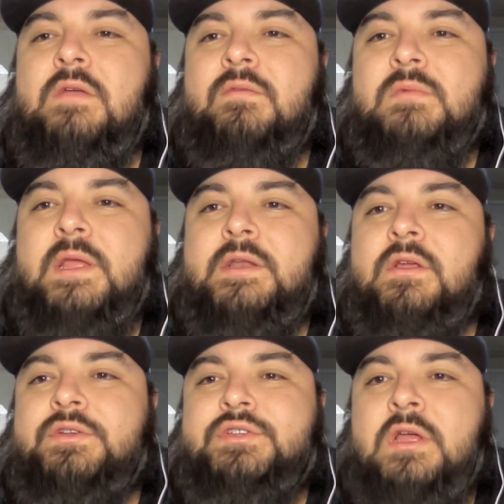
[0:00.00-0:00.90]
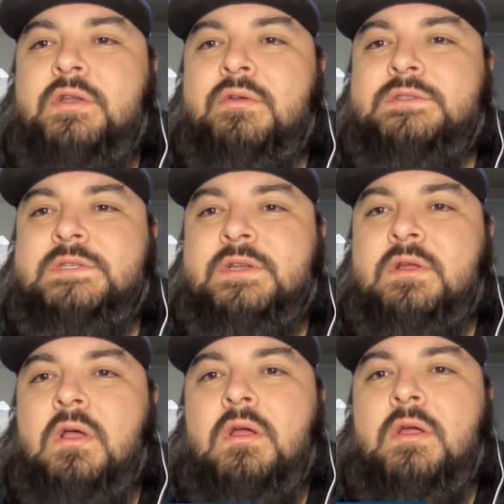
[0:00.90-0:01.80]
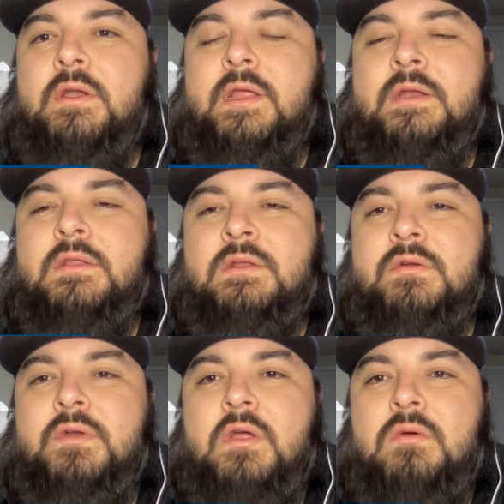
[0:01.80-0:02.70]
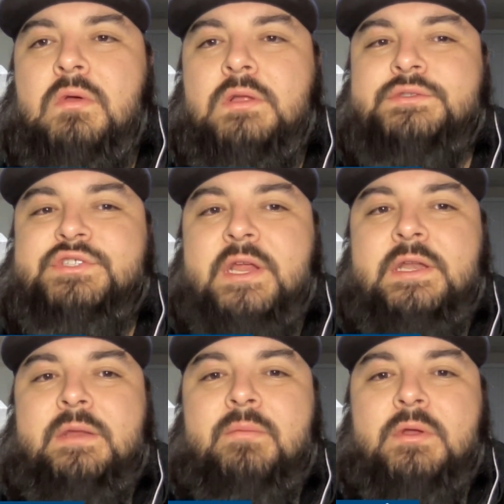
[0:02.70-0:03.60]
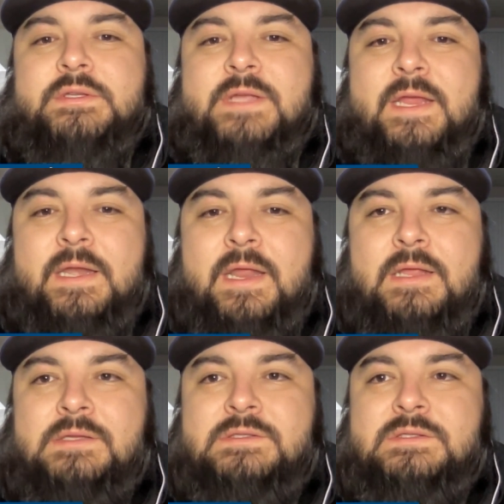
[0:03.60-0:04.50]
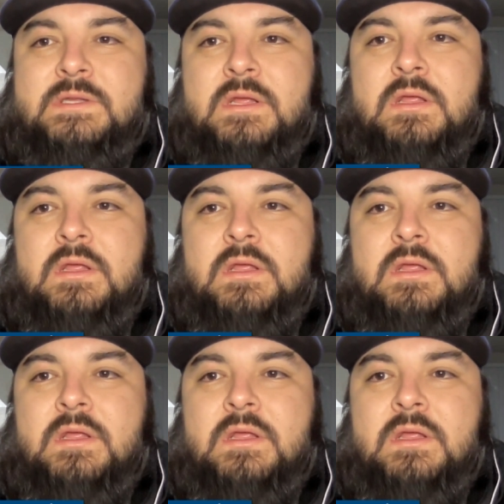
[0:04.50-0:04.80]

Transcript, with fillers: from Clayton Kershaw, Noah Syndergaard, and a little note on JD Martinez.